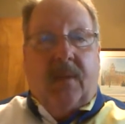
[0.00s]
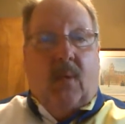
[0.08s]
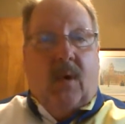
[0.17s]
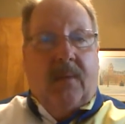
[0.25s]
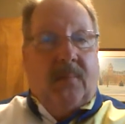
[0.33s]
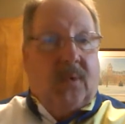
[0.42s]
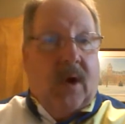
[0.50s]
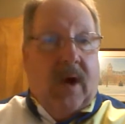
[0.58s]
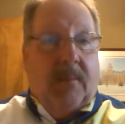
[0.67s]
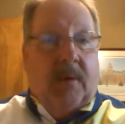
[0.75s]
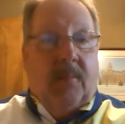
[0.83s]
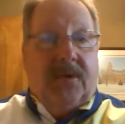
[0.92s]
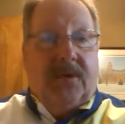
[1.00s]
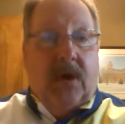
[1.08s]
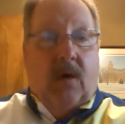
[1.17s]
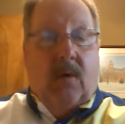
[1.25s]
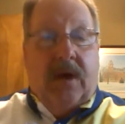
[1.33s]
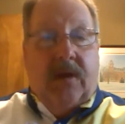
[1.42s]
The one problem with
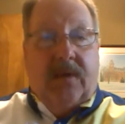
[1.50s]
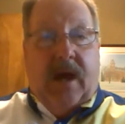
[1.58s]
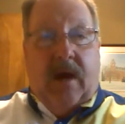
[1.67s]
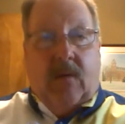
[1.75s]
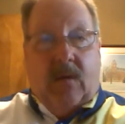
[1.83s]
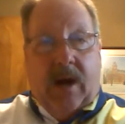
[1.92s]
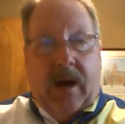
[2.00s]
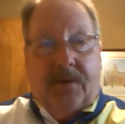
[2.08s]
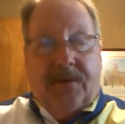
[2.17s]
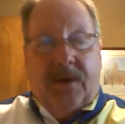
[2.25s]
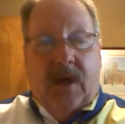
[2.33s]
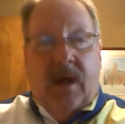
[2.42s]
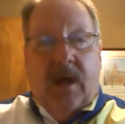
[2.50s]
going that route,